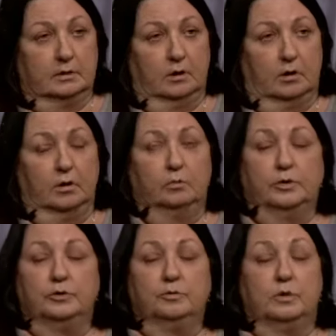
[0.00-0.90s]
or
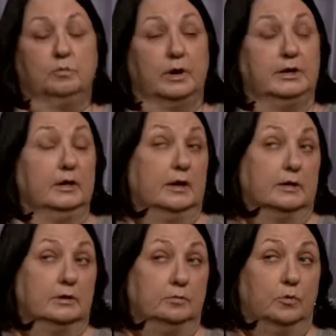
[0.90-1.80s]
whether we're waiting,
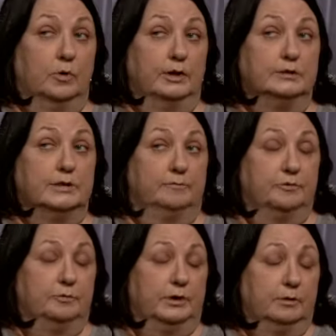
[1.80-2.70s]
like in the mornings
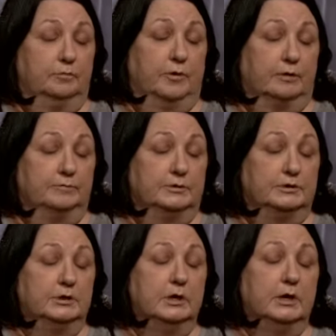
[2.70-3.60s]
after we eat breakfast